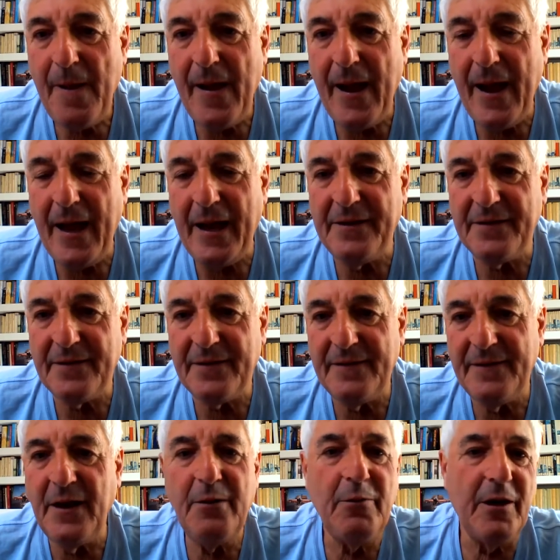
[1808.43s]
And
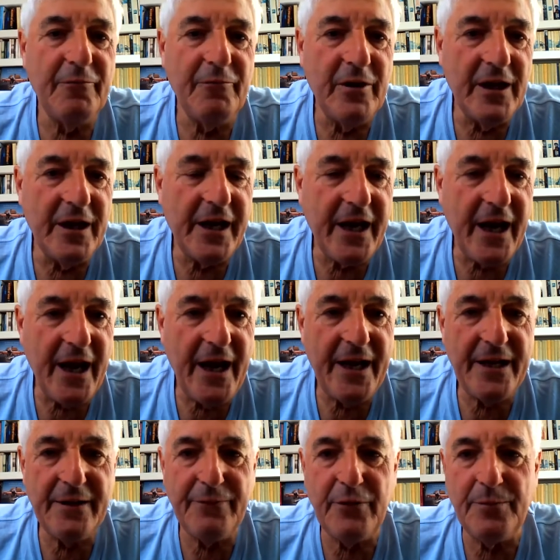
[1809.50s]
no one really
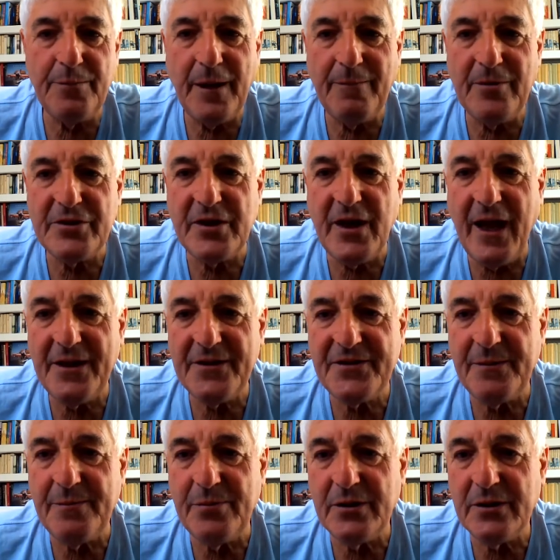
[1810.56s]
cared if you published
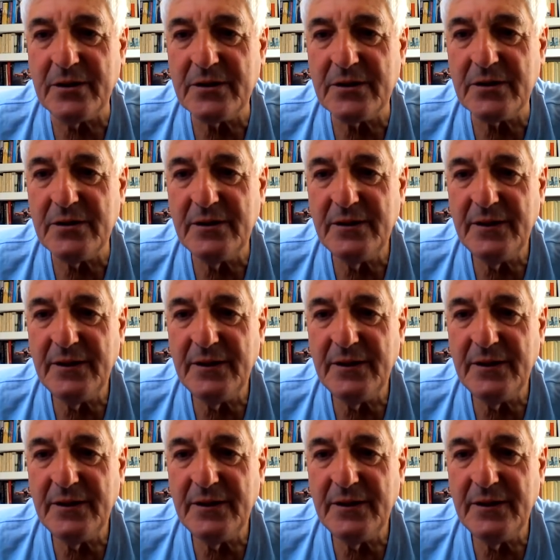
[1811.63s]
lousy books.